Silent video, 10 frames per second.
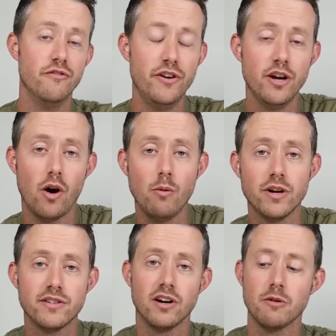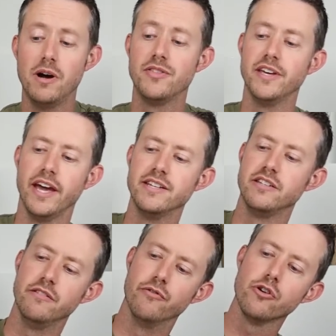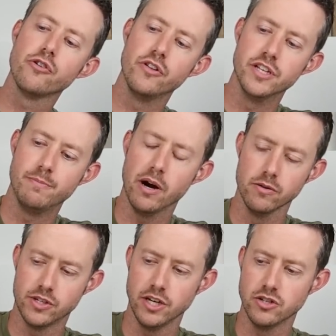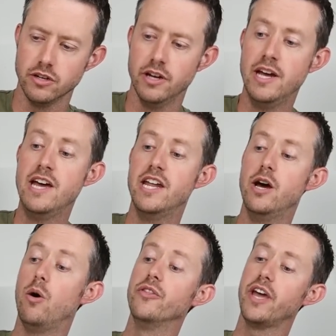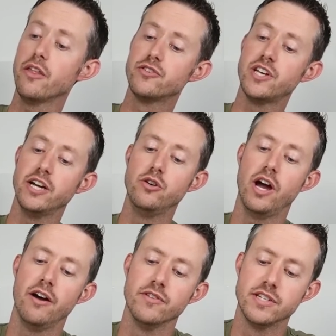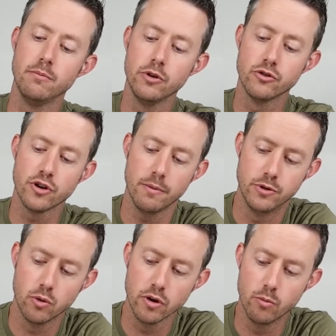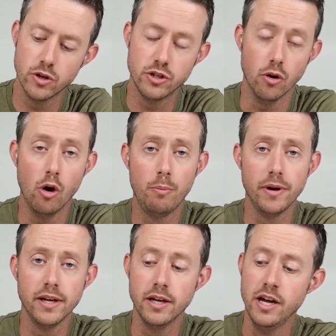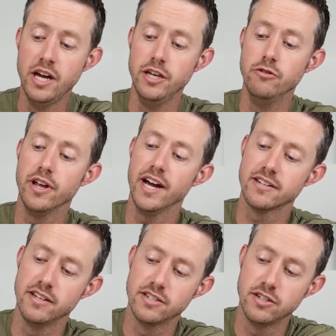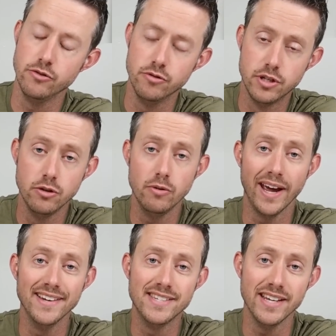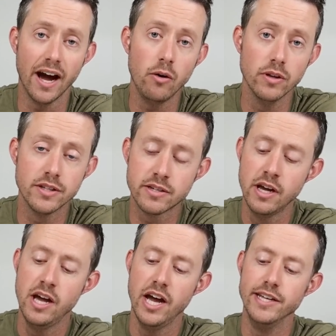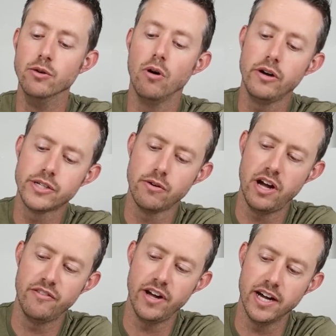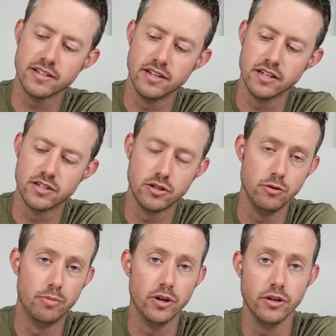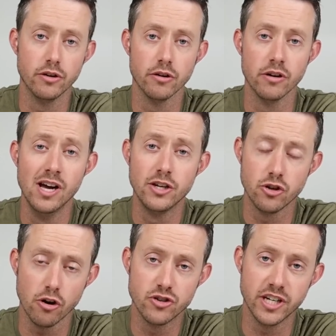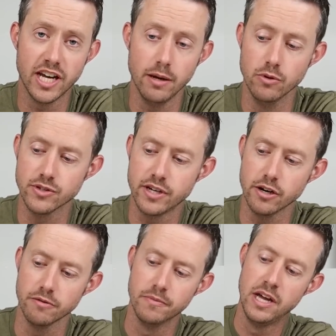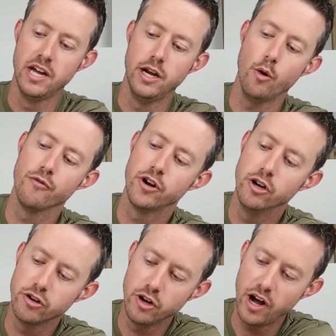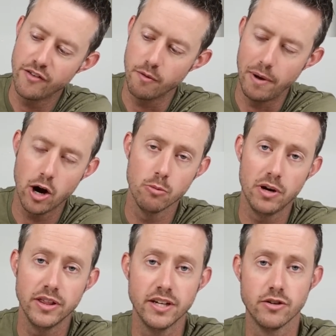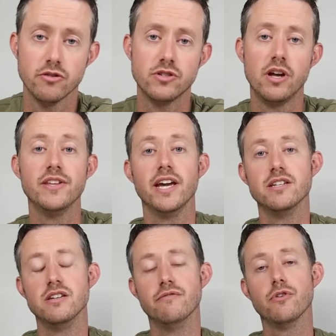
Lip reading: of the video, I want to talk about the AC inverter on this power station. Now on the other side, you have a similar trap door, and once you open it, you get access to 2 AC outlets, and you also have access to put your charging cables here. Now over here, you have a power button that turns on the AC